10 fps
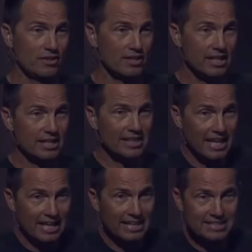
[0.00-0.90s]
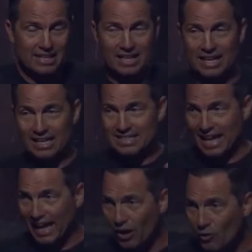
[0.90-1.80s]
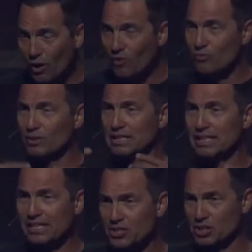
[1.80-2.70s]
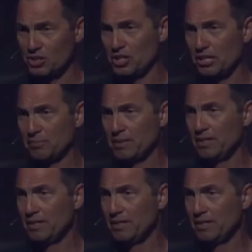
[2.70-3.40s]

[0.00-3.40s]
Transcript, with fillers: Like, that is a, it's out of relationship.